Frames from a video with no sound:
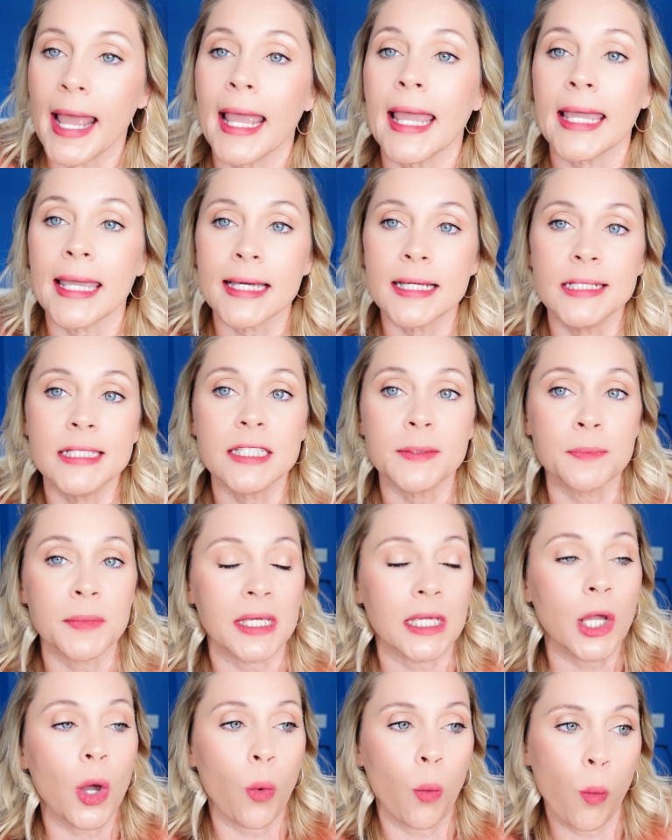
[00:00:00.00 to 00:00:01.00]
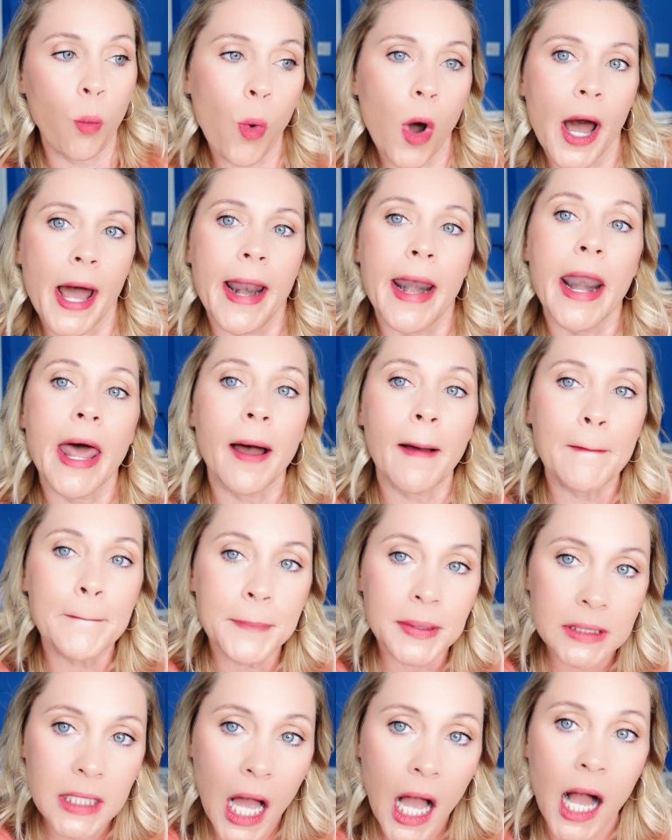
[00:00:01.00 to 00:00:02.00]
hand me one
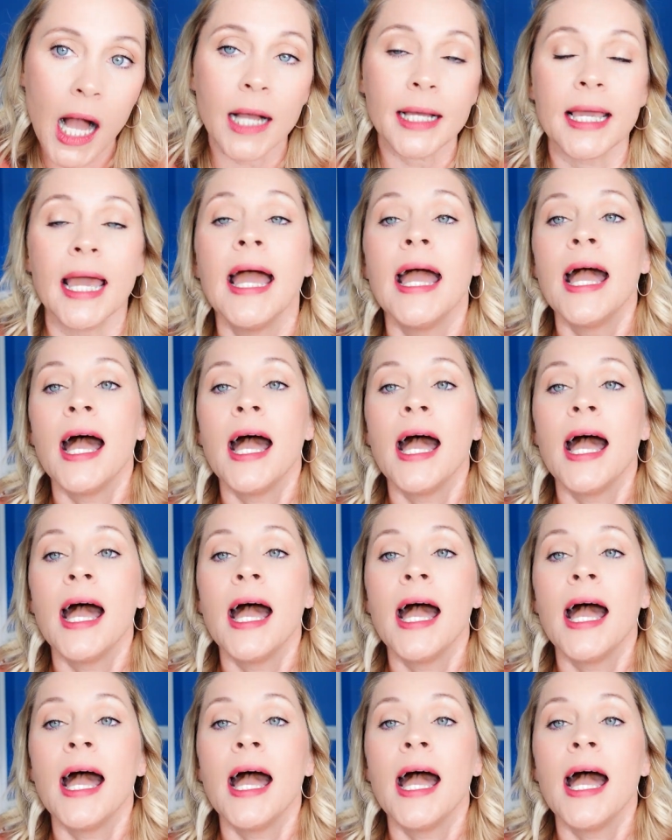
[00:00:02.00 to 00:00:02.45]
block.